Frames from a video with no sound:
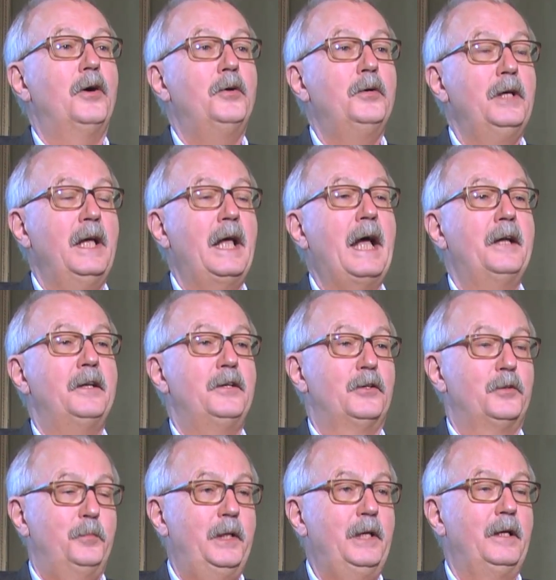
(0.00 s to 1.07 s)
only at
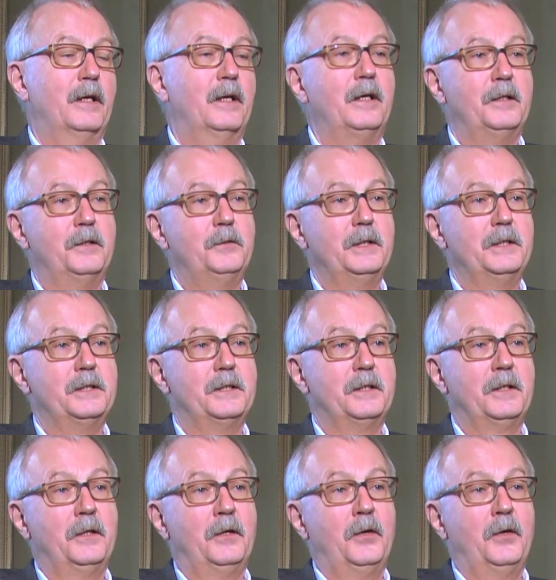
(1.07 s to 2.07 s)
European countries,